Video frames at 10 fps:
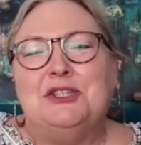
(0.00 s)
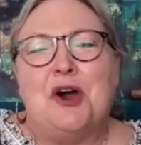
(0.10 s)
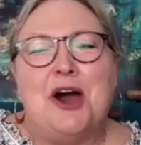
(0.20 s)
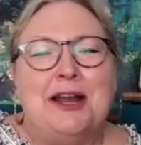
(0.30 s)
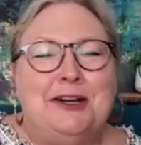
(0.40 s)

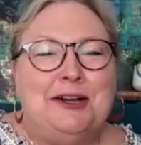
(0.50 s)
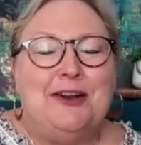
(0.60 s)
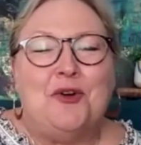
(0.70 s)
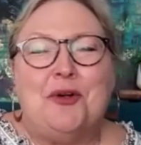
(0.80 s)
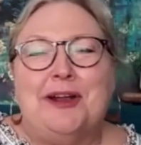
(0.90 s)

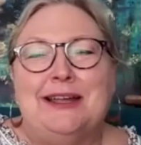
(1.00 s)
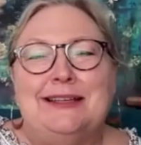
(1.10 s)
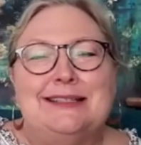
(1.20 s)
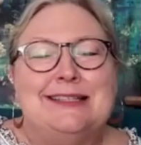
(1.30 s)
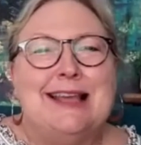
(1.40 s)
daughter or
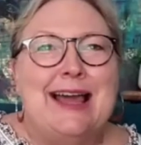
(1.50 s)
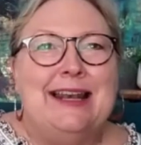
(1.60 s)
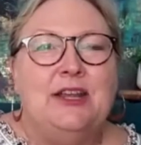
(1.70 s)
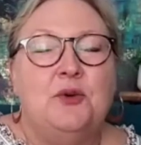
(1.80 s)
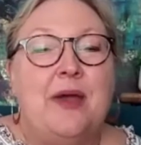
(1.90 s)
a
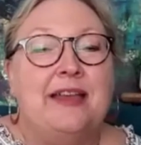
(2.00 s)
son who